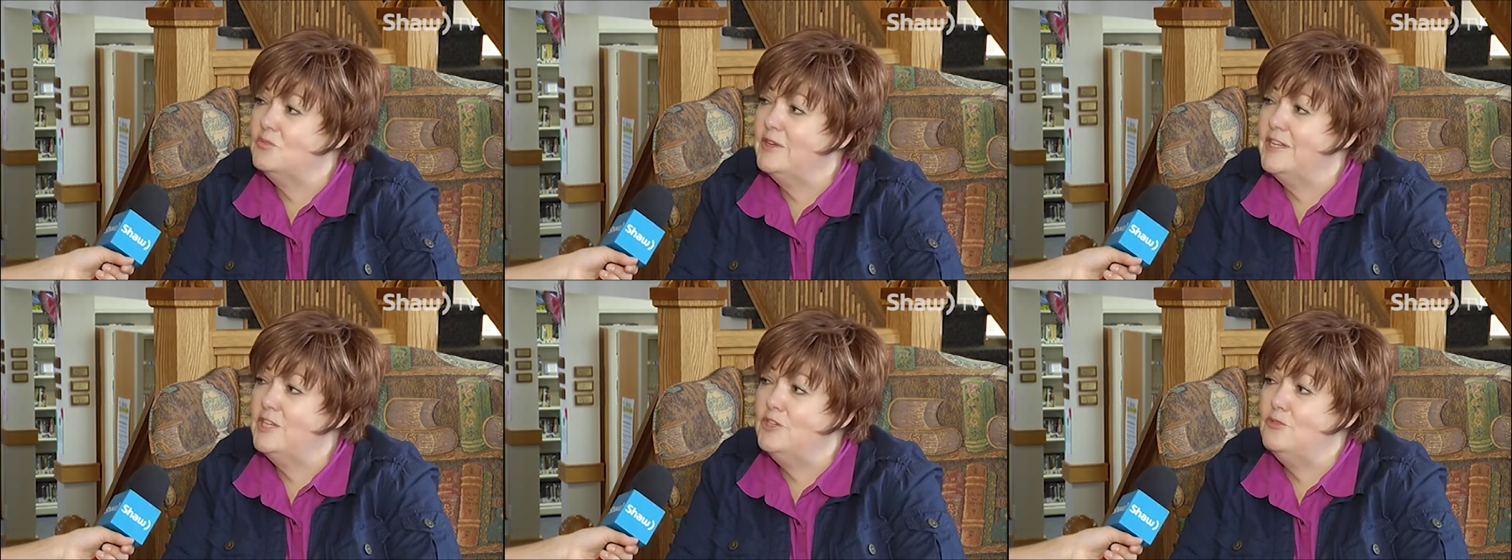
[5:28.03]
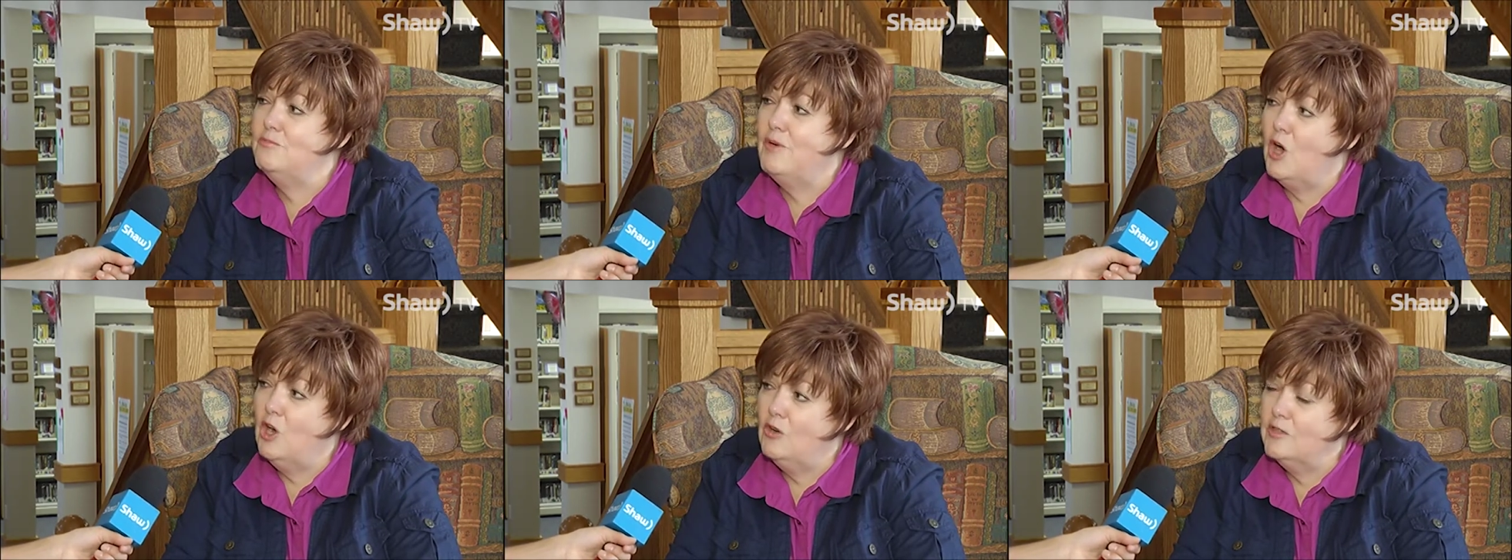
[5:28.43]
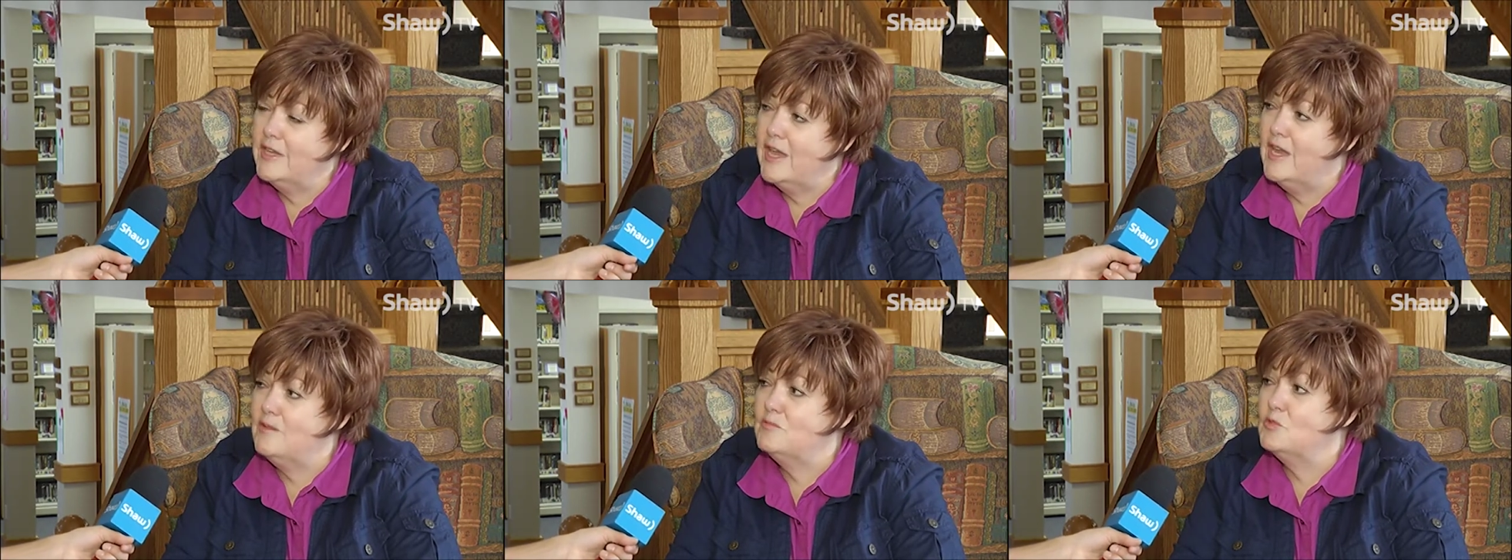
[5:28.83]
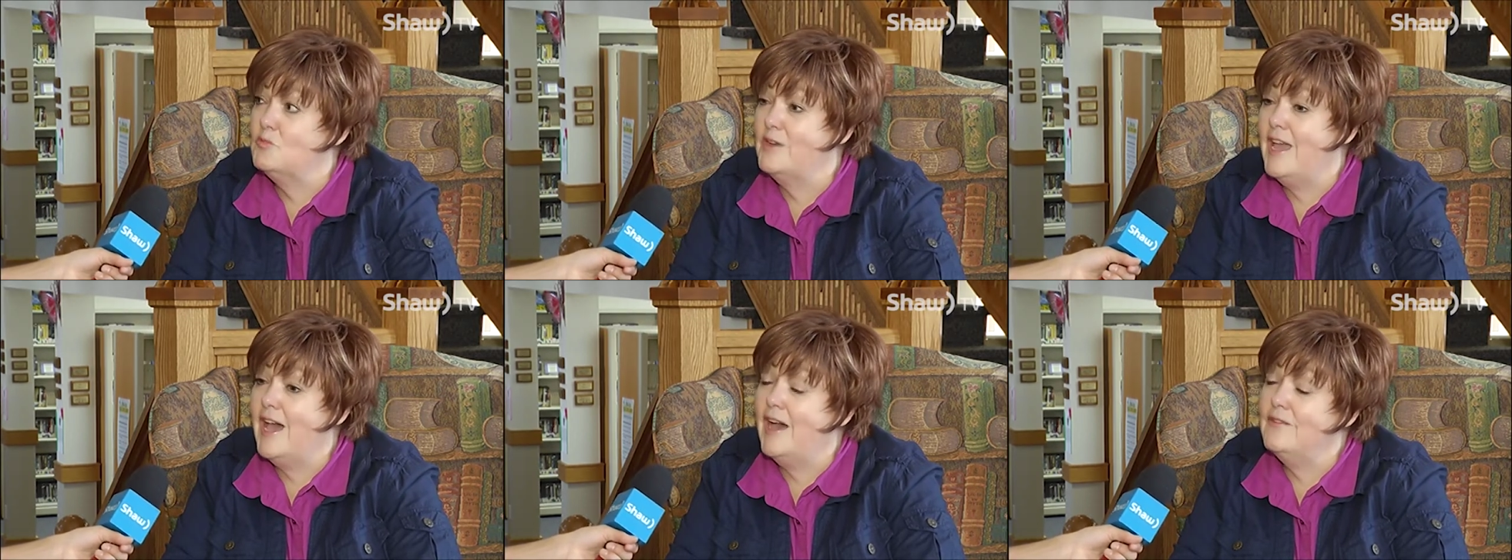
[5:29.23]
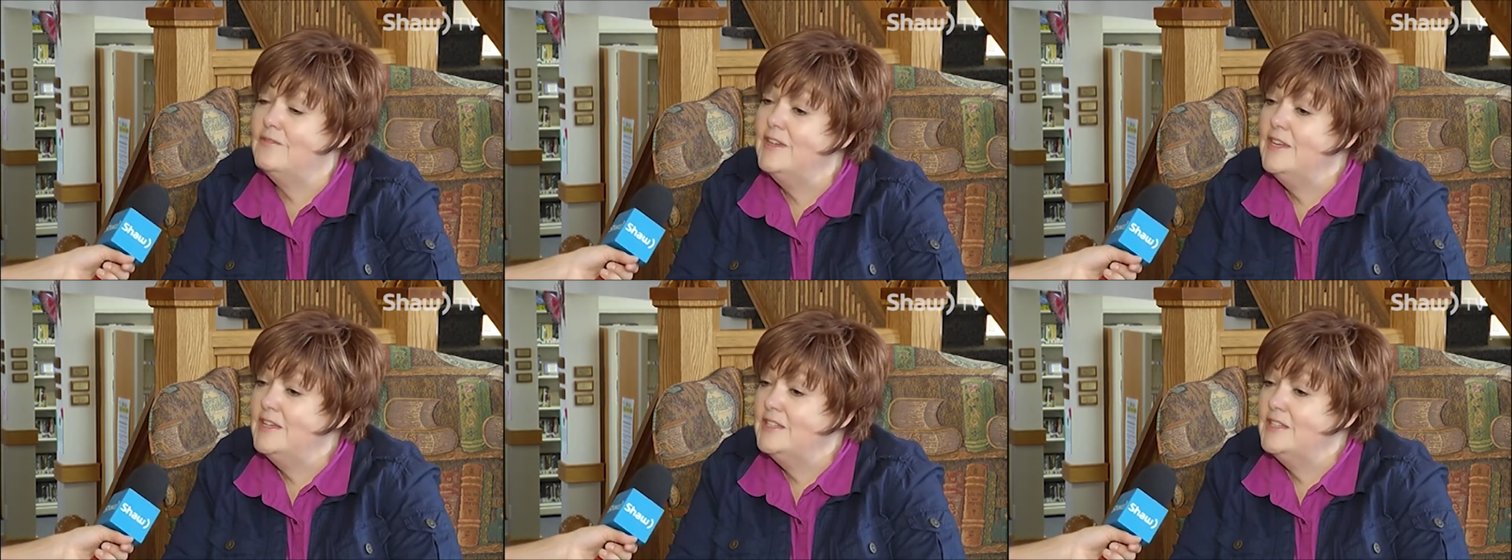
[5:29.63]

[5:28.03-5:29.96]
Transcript: we do ball games, we have